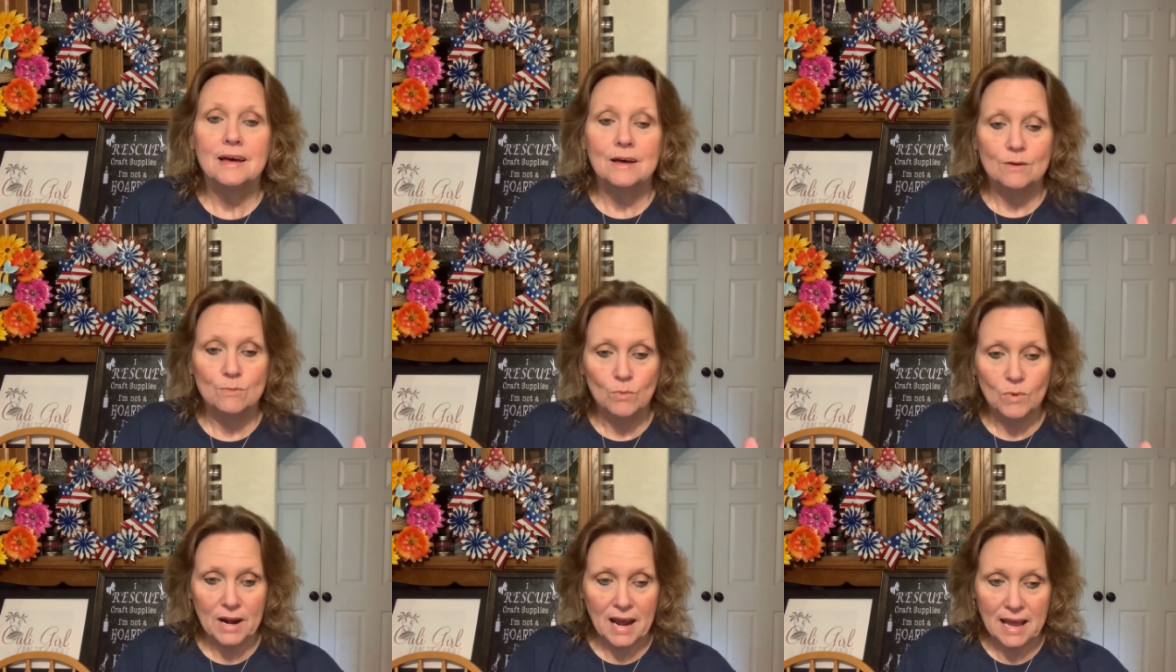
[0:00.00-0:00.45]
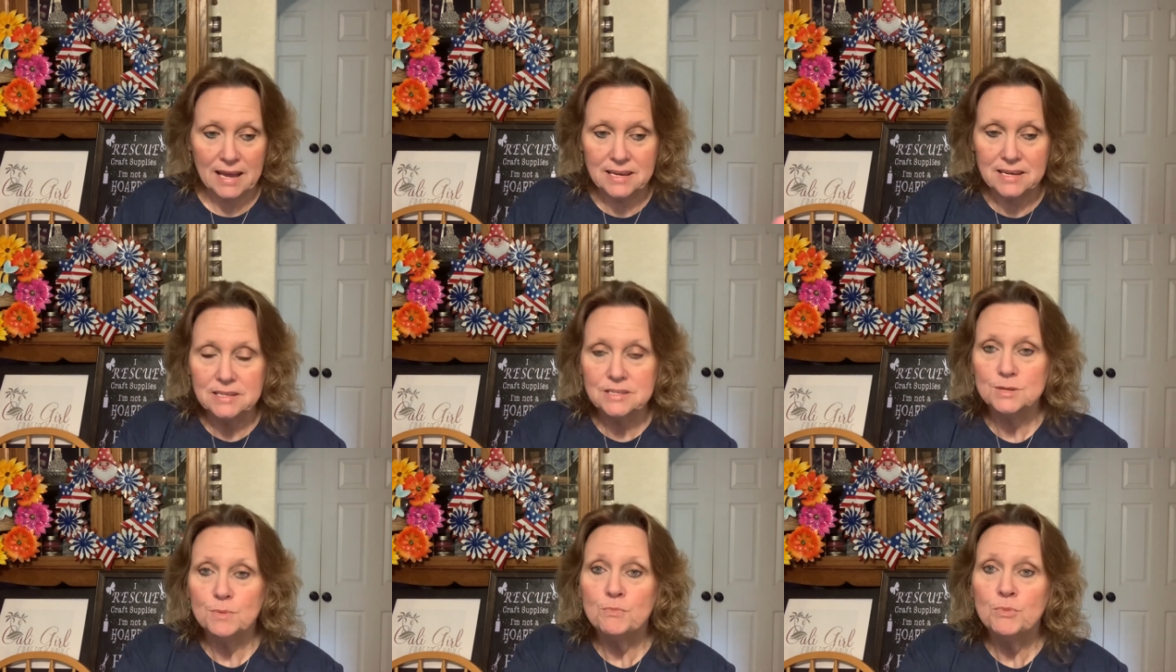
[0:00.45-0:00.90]
when I
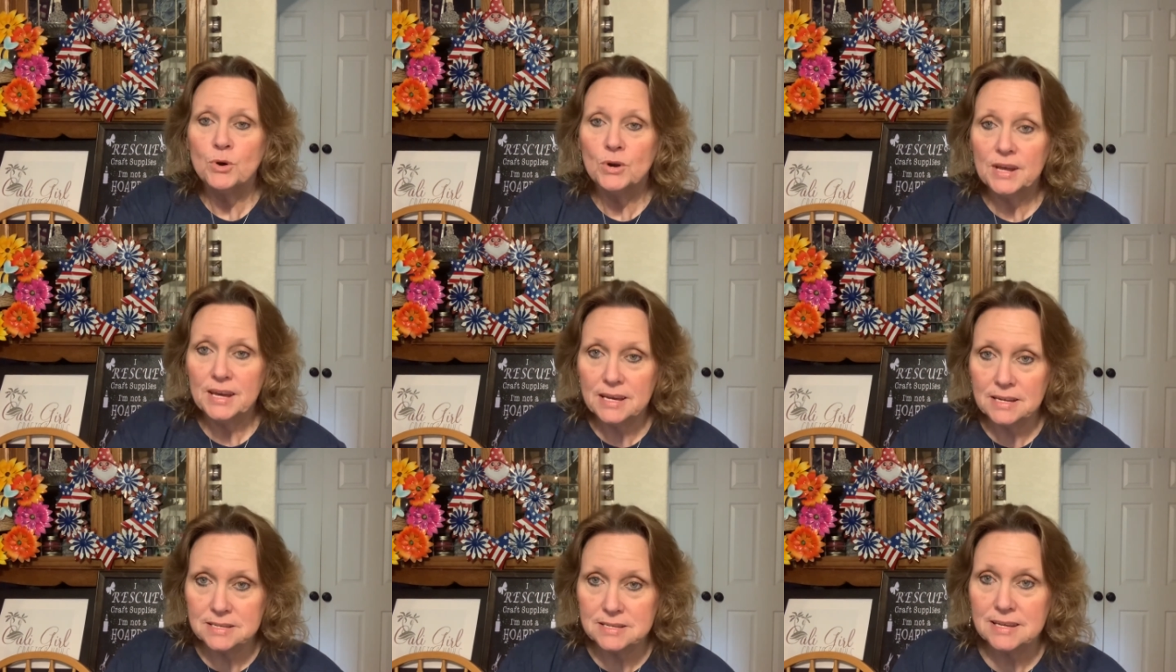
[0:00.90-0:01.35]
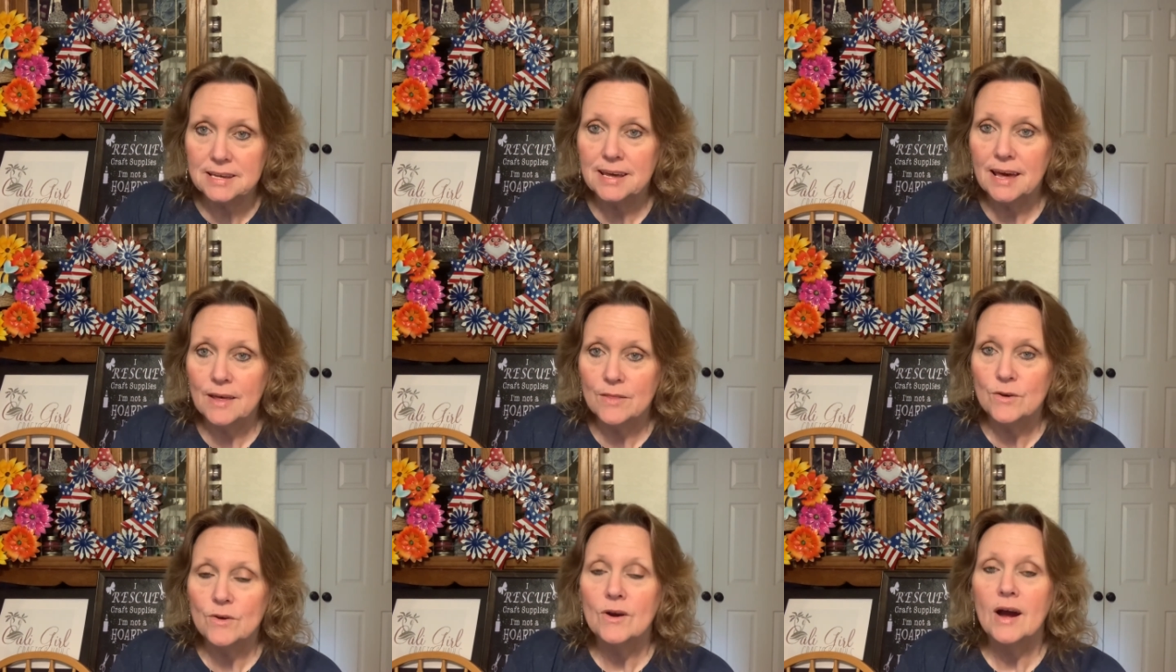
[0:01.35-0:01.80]
get to putting it
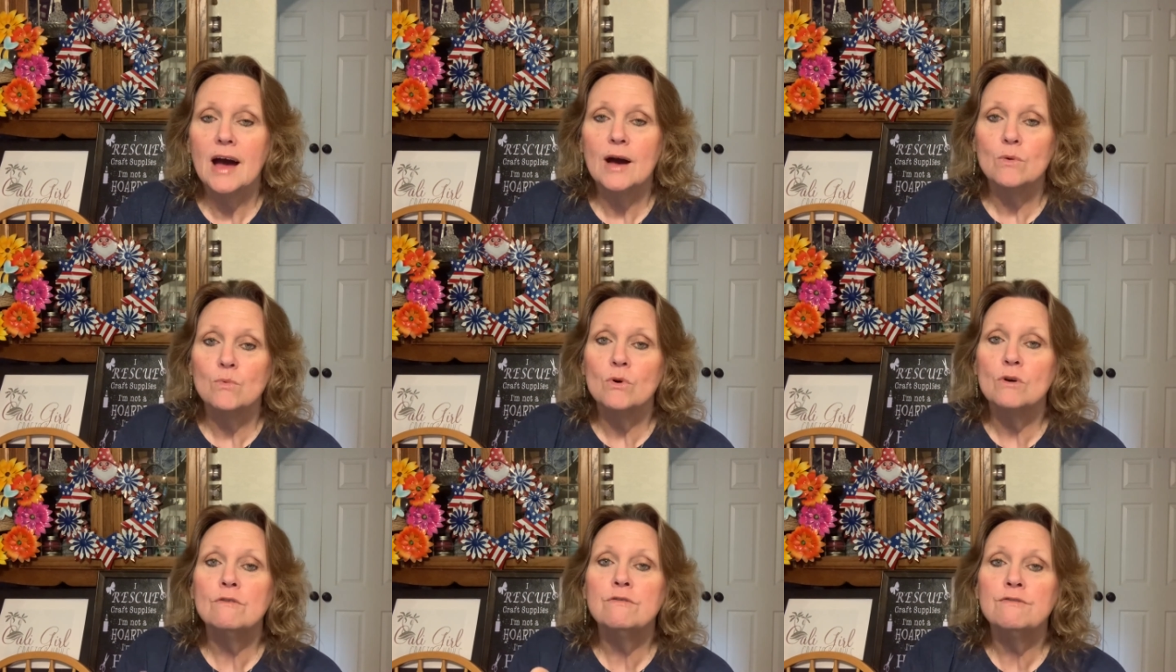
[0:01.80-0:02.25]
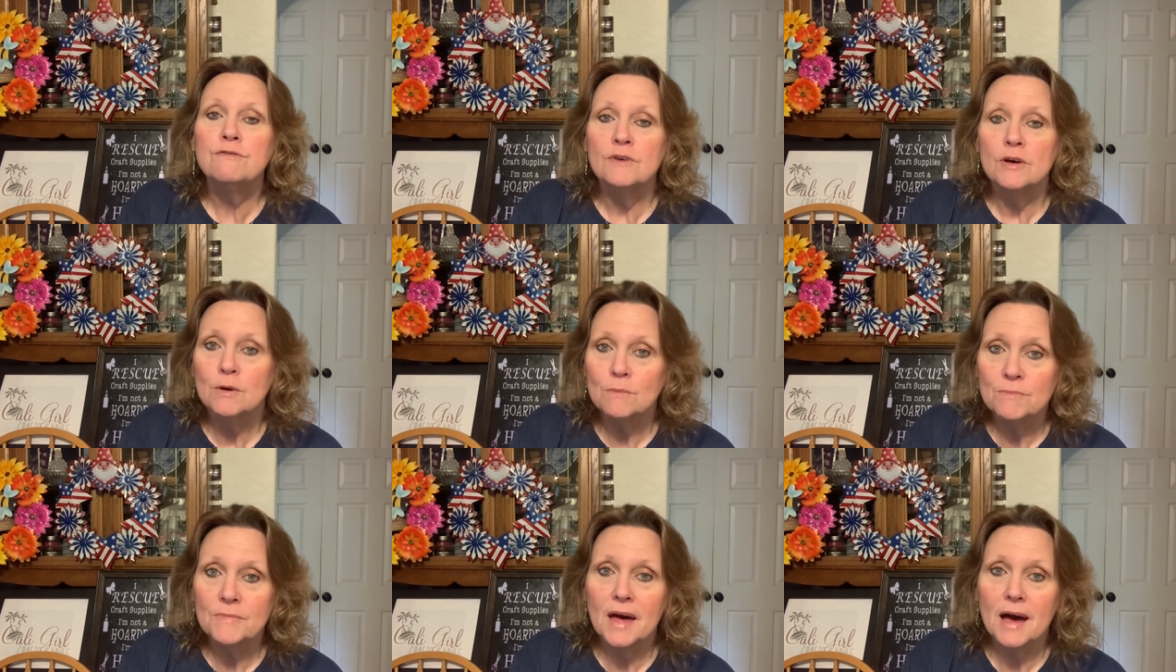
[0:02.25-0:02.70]
together, I will
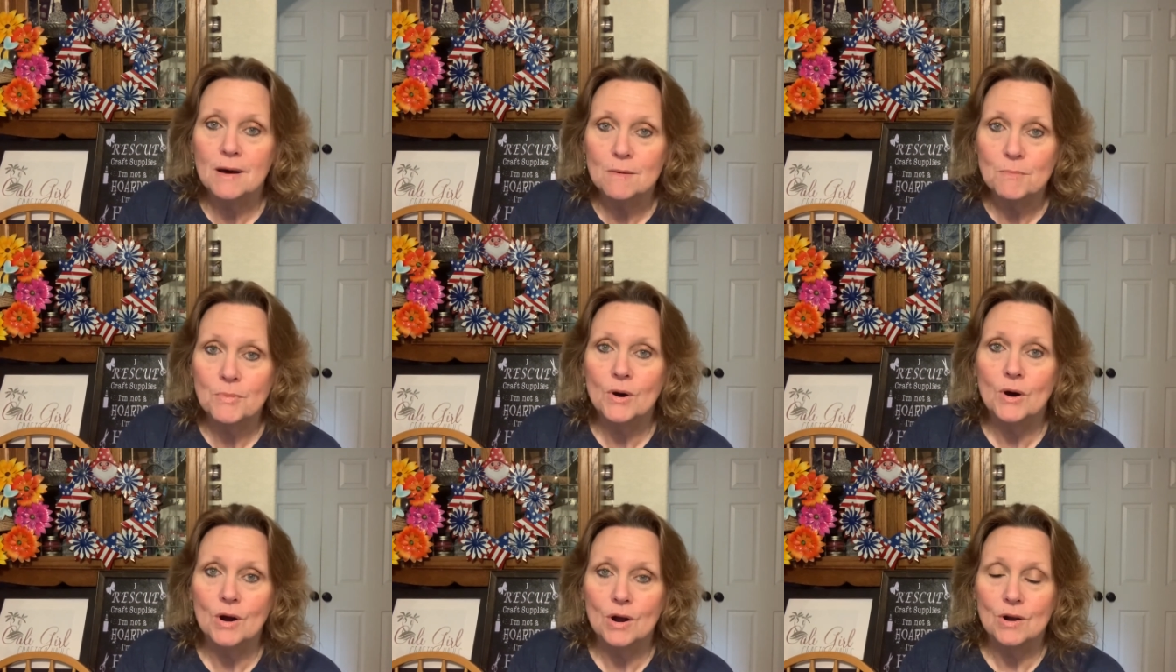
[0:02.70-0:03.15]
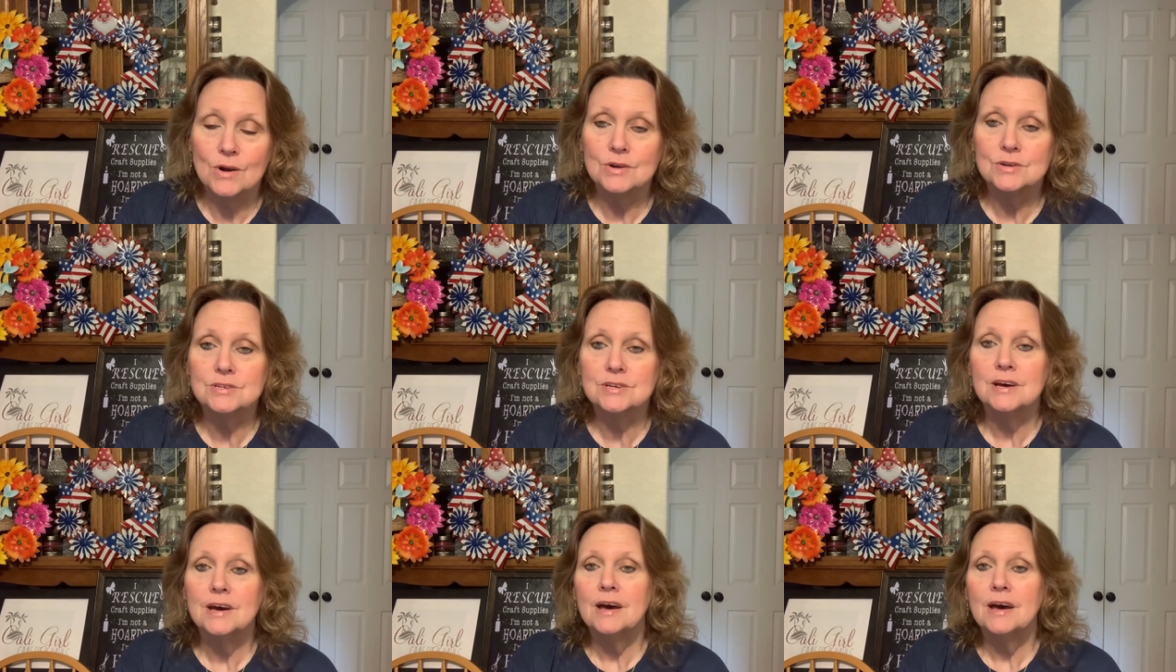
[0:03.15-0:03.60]
film that part,